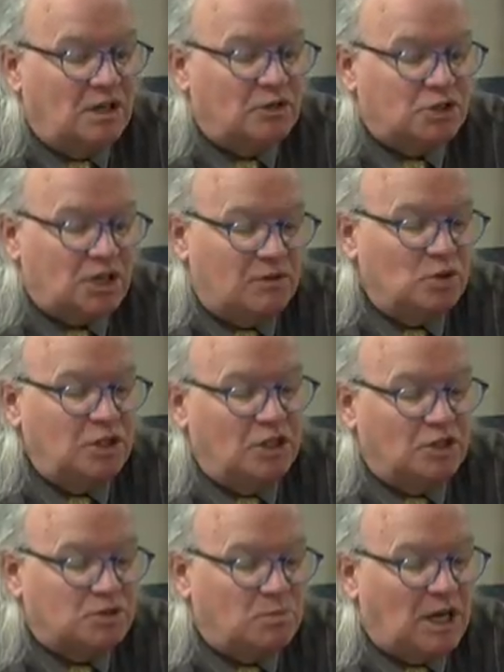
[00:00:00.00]
For several
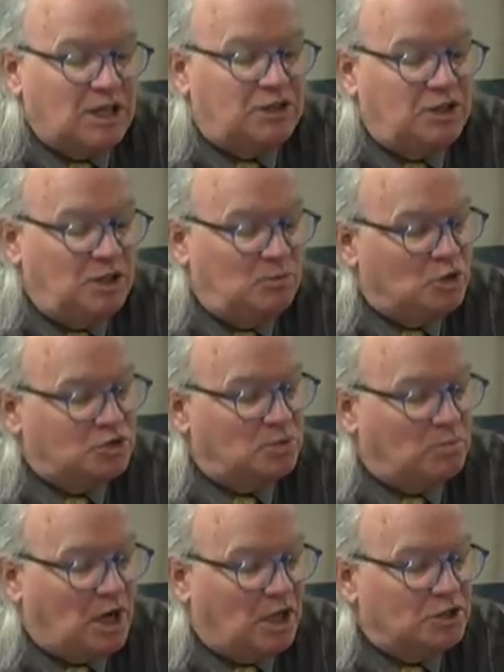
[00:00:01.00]
years, my theme was the
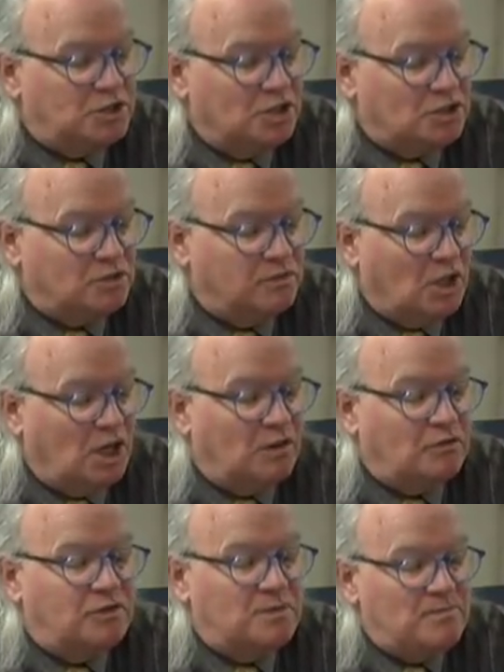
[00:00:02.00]
politics of love.